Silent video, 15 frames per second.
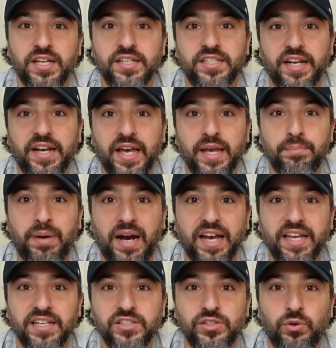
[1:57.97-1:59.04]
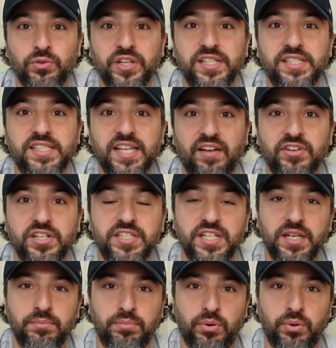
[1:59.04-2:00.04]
Today, Biden's only 17